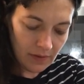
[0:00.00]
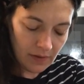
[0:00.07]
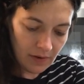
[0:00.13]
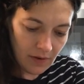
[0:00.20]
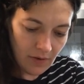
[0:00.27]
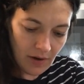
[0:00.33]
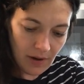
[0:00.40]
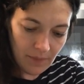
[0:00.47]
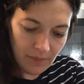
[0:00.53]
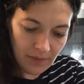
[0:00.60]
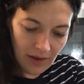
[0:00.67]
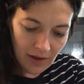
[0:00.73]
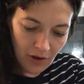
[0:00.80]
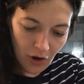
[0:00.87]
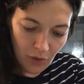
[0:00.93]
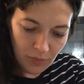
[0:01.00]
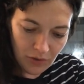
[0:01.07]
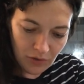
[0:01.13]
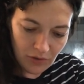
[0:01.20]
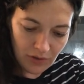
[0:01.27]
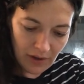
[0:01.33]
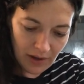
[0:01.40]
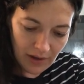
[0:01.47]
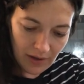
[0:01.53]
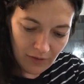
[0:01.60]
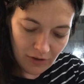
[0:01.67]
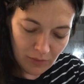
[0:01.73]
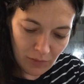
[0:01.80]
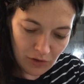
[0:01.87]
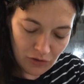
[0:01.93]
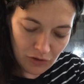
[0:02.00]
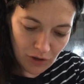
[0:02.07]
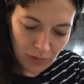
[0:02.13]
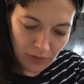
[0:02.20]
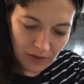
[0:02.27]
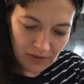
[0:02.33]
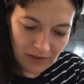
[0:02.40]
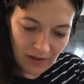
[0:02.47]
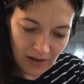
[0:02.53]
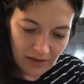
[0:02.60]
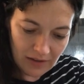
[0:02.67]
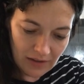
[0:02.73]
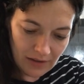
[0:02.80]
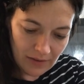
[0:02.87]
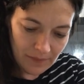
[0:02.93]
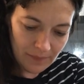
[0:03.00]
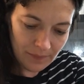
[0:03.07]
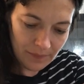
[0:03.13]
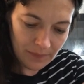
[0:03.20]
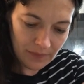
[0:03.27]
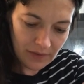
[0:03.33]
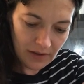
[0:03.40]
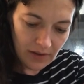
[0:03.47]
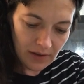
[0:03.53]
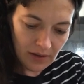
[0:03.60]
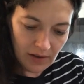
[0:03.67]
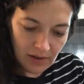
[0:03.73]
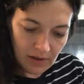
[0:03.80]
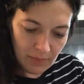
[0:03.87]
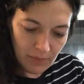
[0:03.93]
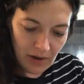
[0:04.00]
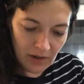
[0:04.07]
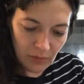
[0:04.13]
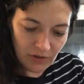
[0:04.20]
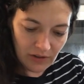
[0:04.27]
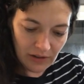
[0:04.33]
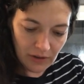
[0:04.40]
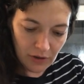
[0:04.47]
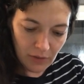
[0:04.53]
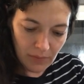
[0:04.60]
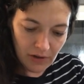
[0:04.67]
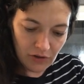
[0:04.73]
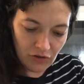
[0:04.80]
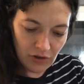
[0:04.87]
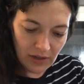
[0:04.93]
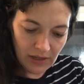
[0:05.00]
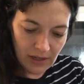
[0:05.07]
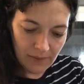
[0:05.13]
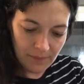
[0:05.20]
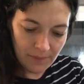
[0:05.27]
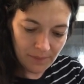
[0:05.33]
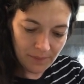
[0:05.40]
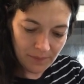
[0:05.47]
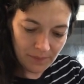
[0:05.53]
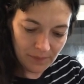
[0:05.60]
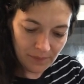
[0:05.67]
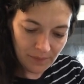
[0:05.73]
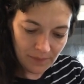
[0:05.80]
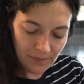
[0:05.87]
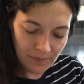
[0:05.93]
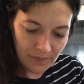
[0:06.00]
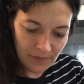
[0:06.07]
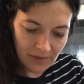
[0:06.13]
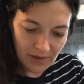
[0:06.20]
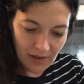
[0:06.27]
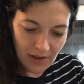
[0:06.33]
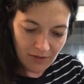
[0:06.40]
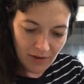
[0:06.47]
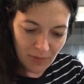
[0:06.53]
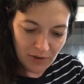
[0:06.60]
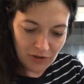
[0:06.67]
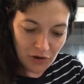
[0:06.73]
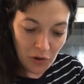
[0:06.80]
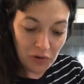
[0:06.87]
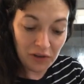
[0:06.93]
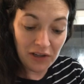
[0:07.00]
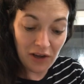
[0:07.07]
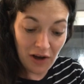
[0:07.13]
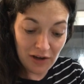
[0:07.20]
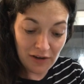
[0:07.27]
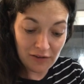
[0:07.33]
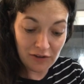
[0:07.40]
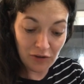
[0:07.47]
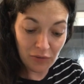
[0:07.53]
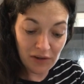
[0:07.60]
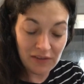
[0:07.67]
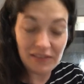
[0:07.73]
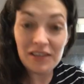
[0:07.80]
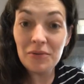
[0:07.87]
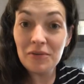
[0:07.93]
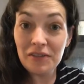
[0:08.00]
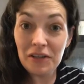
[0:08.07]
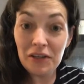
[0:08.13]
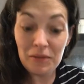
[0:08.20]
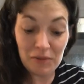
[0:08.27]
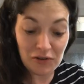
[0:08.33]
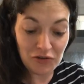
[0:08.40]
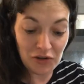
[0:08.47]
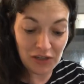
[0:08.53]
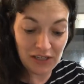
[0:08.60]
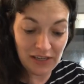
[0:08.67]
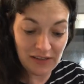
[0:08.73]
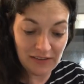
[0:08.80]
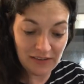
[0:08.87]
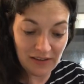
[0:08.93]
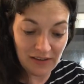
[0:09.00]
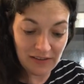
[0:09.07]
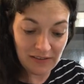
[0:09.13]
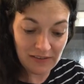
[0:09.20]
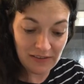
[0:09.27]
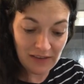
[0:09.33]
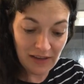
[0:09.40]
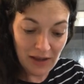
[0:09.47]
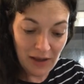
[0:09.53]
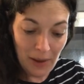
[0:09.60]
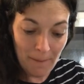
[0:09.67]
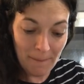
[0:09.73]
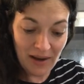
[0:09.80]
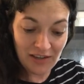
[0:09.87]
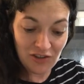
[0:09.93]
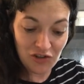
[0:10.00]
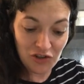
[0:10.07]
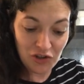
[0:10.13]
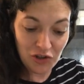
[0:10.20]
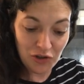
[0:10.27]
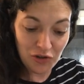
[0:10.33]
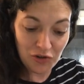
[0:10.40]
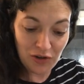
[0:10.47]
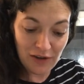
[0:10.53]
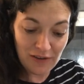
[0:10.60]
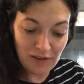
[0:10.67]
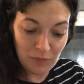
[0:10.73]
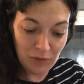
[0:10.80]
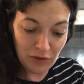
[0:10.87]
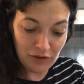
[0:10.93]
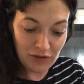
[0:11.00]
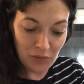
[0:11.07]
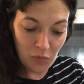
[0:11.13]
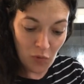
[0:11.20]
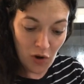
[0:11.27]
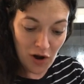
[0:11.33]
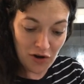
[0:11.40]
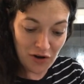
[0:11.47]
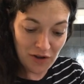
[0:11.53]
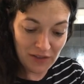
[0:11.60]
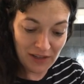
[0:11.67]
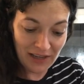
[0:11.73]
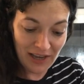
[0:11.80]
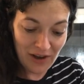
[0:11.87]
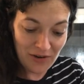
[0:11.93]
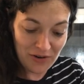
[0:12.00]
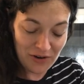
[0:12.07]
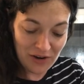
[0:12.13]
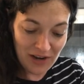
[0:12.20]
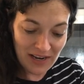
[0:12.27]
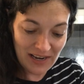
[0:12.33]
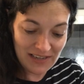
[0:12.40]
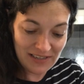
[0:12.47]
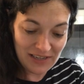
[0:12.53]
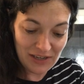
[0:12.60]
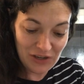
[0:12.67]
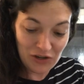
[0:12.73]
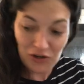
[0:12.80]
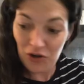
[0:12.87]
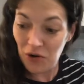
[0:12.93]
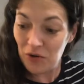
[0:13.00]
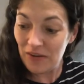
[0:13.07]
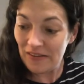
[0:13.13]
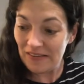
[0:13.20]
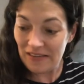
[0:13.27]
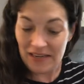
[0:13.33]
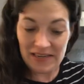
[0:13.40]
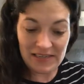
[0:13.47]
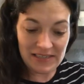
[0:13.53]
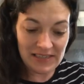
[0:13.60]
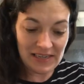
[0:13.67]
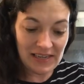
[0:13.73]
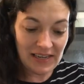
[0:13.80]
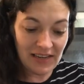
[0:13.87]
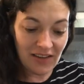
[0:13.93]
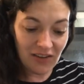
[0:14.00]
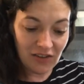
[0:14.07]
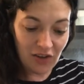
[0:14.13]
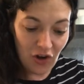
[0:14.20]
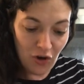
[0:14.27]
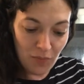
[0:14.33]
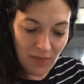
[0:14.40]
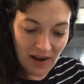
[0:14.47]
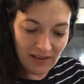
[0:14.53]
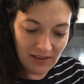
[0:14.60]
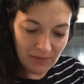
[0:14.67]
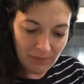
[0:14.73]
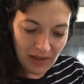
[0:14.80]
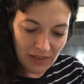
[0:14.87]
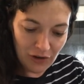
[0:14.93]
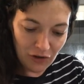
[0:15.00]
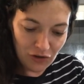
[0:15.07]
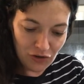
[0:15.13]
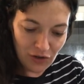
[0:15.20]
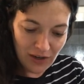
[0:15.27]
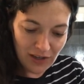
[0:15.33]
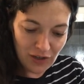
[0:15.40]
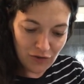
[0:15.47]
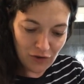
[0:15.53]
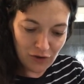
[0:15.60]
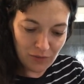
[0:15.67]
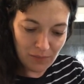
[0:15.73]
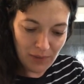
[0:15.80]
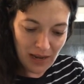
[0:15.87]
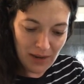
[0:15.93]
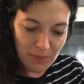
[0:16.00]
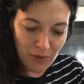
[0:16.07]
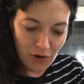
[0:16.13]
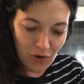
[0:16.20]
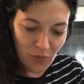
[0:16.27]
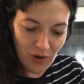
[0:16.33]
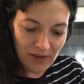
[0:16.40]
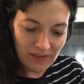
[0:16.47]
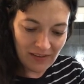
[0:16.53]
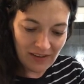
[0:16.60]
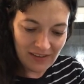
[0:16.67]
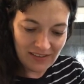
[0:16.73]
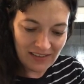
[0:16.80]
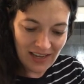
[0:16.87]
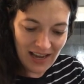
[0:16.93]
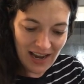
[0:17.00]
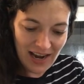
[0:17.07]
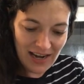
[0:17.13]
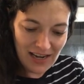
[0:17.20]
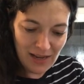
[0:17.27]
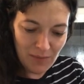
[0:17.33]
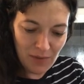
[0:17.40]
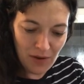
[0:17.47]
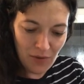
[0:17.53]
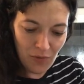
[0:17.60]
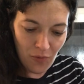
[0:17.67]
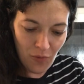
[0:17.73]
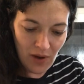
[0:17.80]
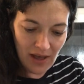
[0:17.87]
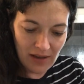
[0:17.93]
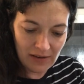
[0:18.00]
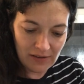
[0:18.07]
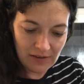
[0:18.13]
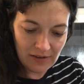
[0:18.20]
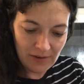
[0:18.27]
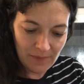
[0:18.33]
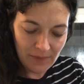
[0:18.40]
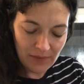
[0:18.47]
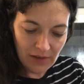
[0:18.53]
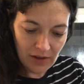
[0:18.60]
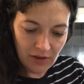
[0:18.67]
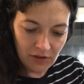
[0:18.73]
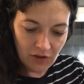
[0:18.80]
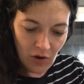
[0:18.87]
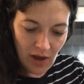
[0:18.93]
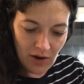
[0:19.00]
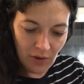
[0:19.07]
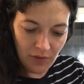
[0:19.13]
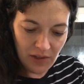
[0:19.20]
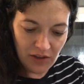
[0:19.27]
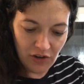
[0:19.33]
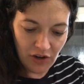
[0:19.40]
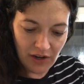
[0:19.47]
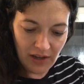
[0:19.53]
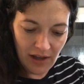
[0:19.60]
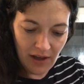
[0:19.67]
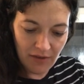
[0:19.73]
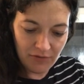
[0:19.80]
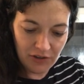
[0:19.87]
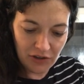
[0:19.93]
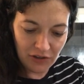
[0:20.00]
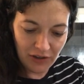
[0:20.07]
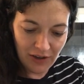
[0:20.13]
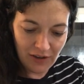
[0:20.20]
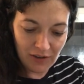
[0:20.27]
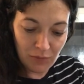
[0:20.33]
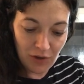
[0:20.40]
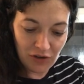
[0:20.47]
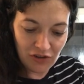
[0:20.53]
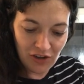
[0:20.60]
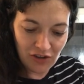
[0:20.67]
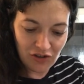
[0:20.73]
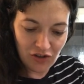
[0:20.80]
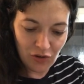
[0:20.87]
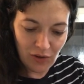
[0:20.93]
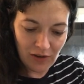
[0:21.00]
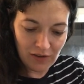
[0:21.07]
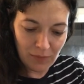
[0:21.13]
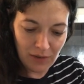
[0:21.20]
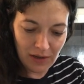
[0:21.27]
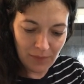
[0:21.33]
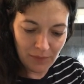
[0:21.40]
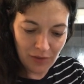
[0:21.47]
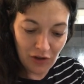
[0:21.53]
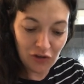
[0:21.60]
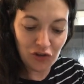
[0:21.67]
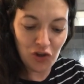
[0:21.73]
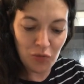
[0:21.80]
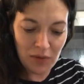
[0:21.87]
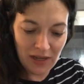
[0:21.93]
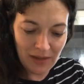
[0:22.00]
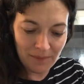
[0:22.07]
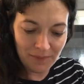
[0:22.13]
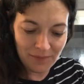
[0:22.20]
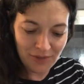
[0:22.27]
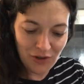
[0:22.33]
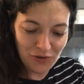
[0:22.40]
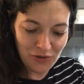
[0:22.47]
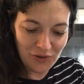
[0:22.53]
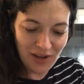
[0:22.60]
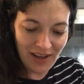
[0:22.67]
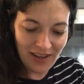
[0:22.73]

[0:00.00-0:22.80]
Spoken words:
All right, I hope you do not have as much trouble as I did. Mine was a little bit tricky. If I'll be totally honest, the reason it was a little bit tricky is because my children spilled some water on the counter and I didn't notice it. So my little transferred paper was a tiny bit wet. So I don't think you're going to have nearly as much issue as me, assuming you do not